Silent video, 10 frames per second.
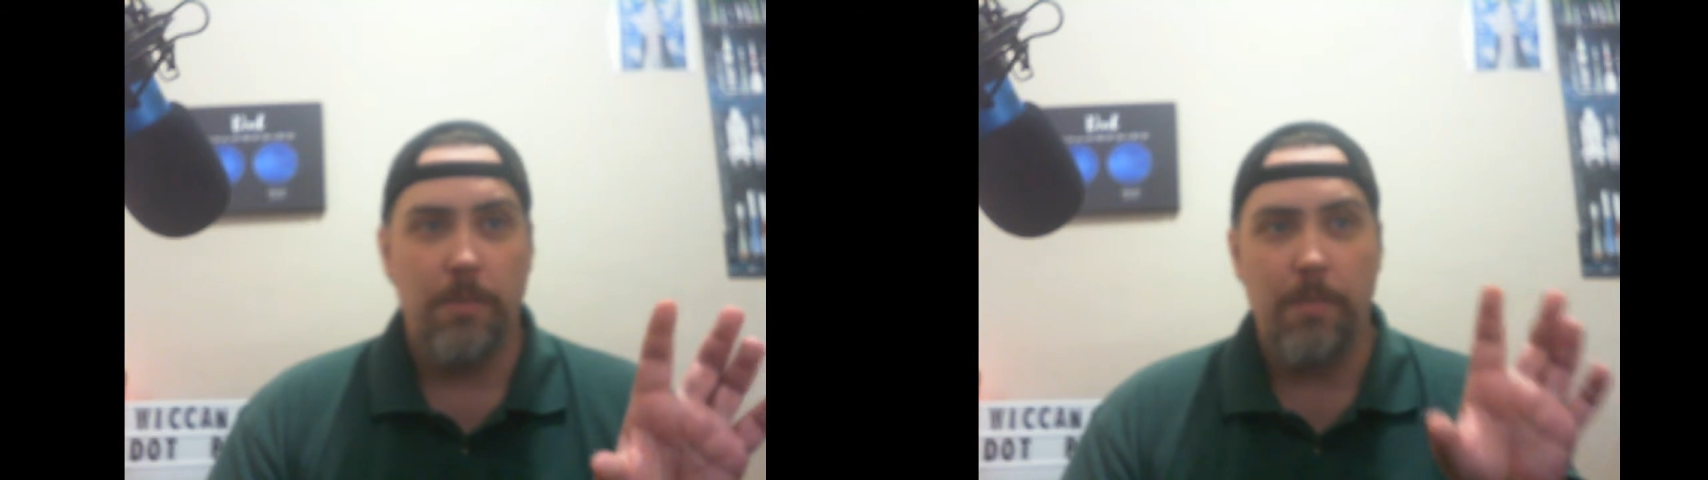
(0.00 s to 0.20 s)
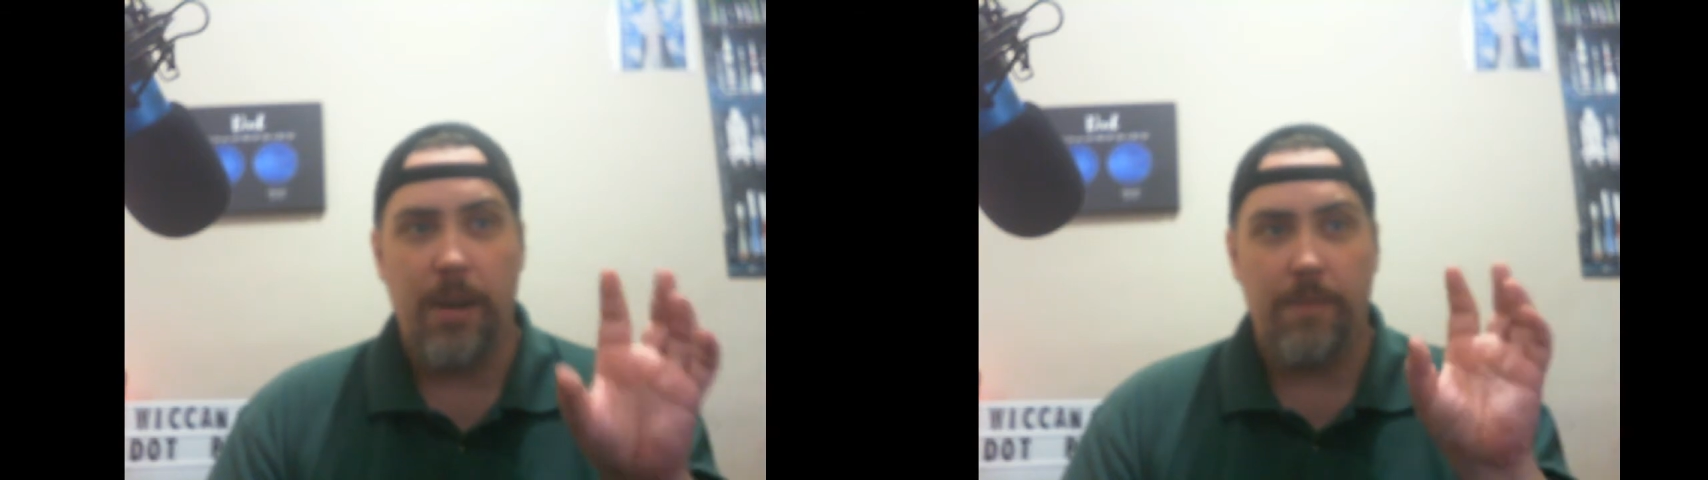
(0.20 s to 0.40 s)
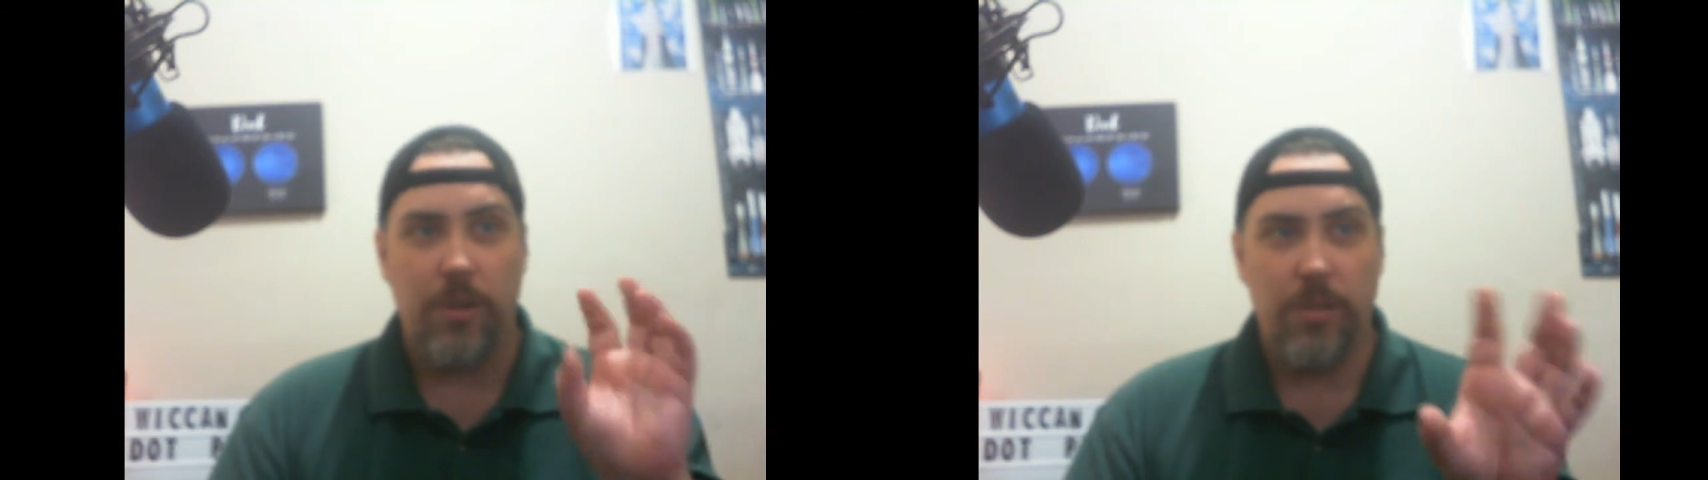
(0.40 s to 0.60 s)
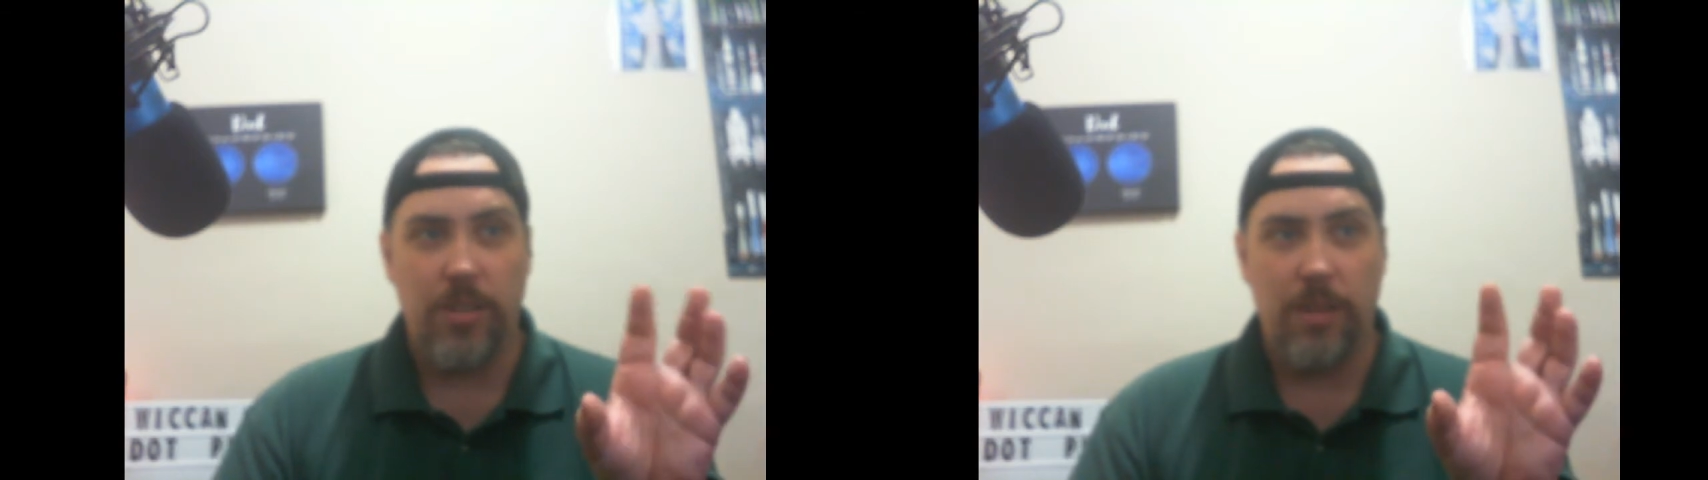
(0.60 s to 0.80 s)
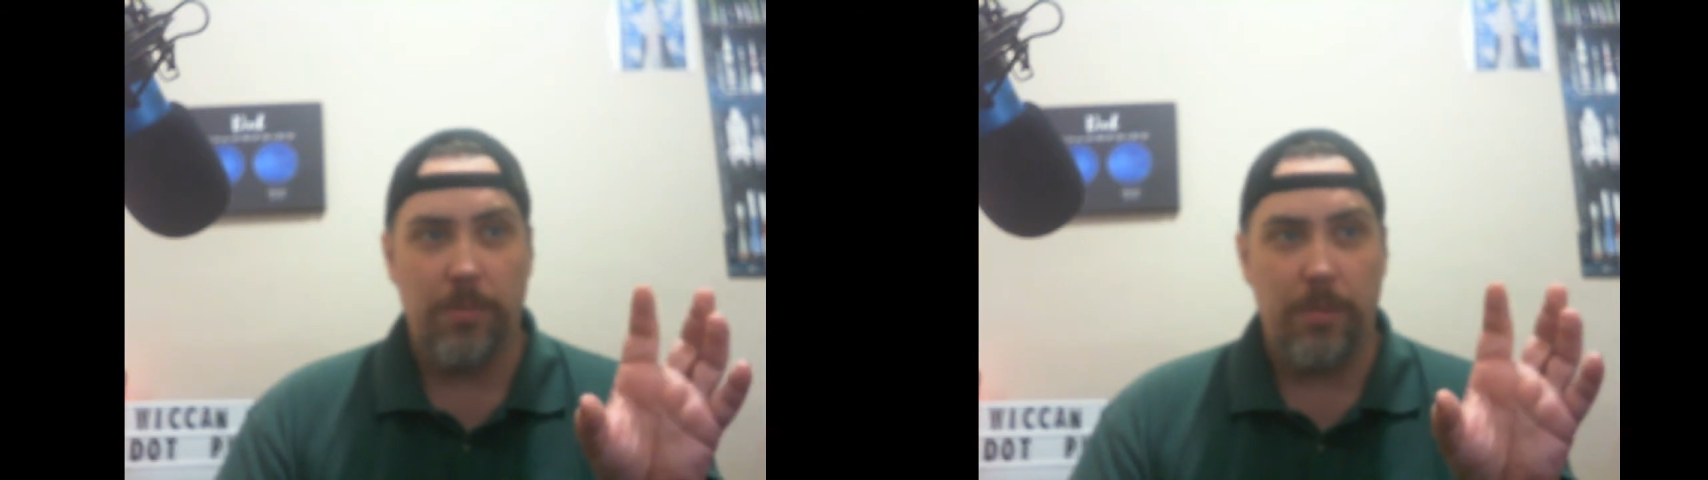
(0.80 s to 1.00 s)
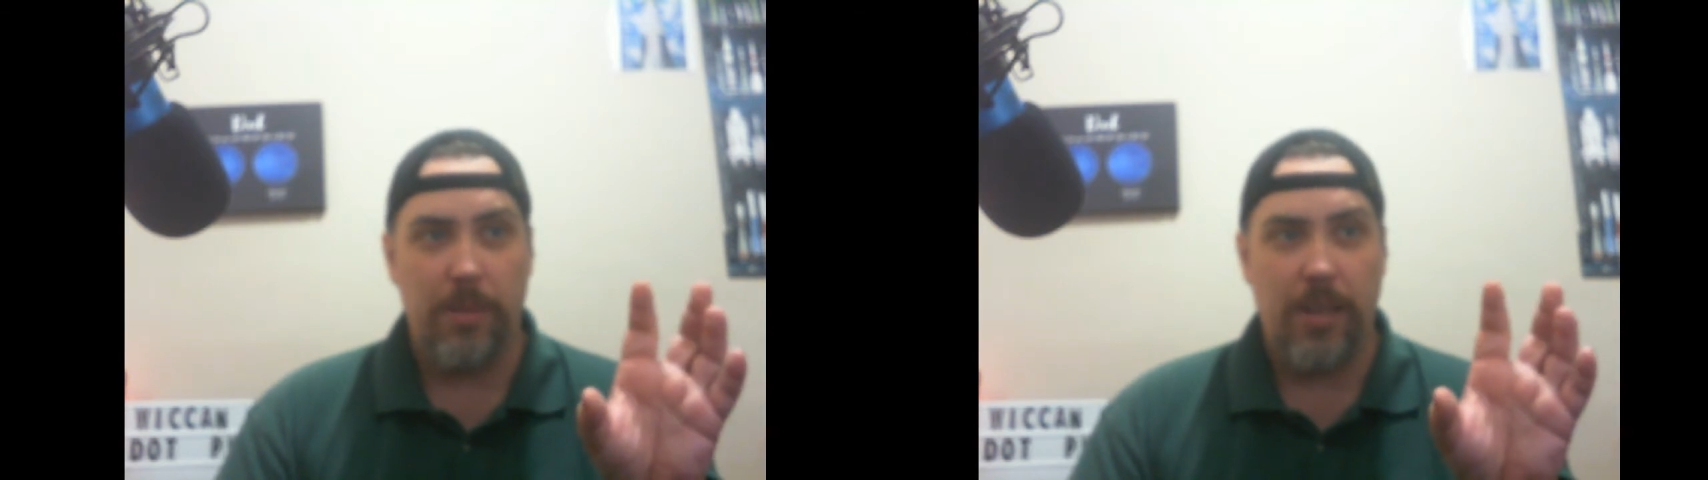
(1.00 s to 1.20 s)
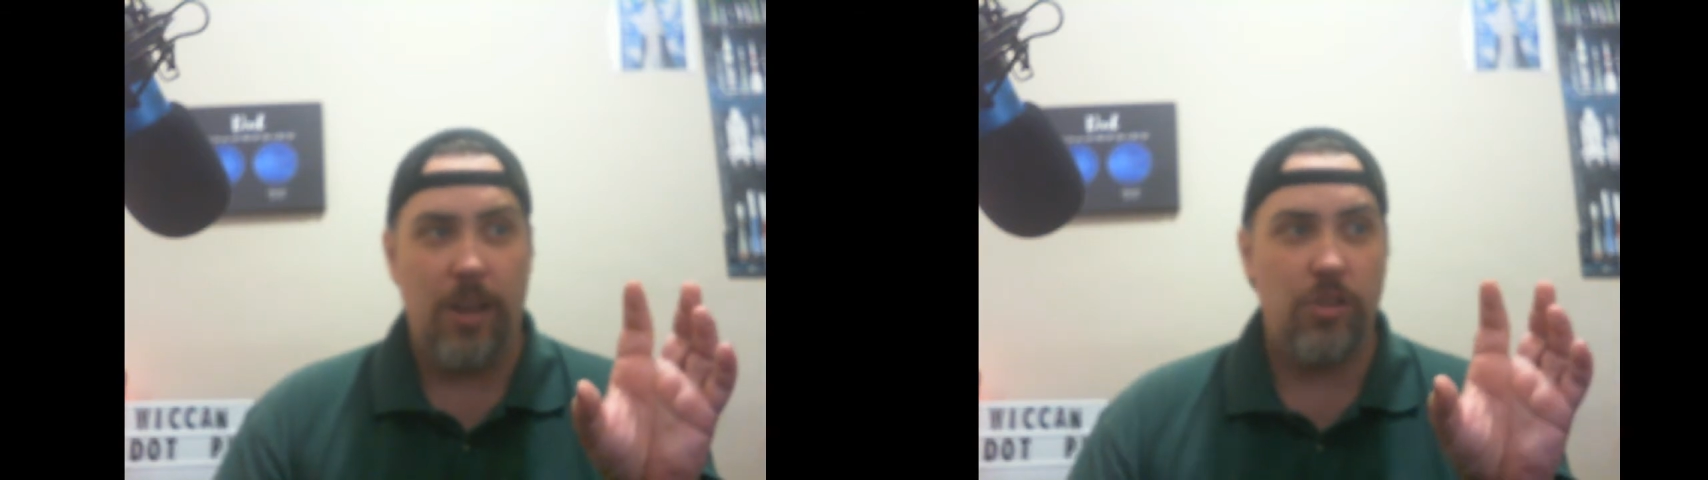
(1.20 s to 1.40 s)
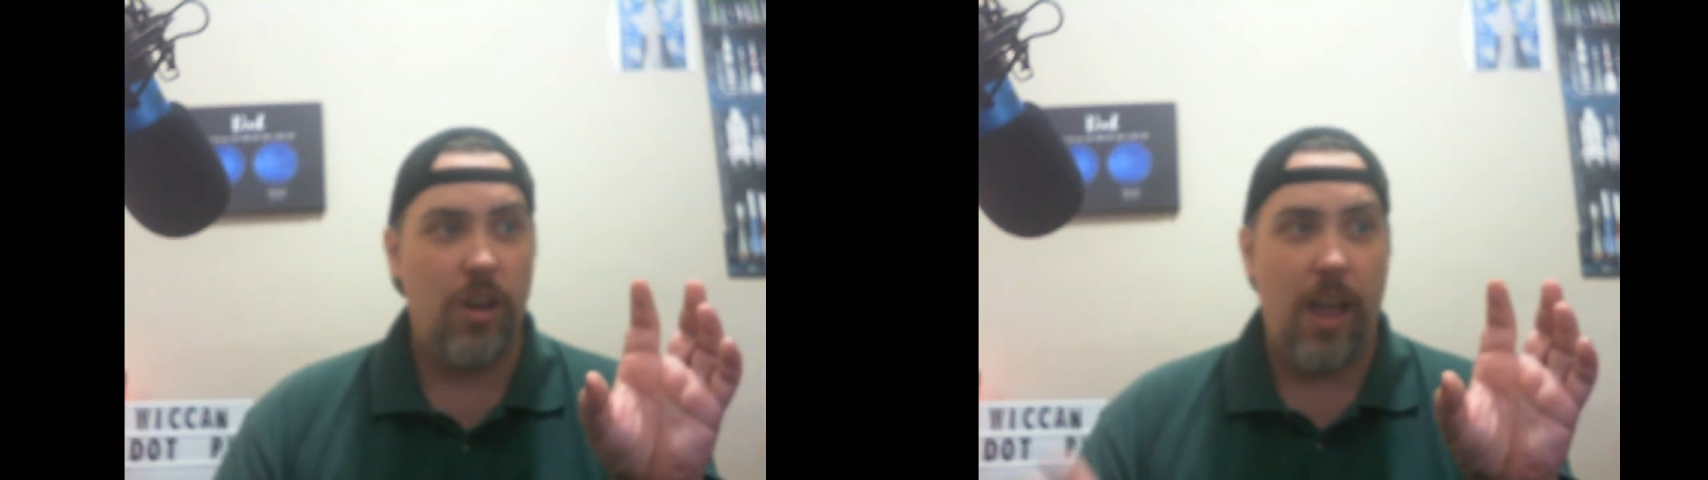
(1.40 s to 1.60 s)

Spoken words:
Metaverse implementation,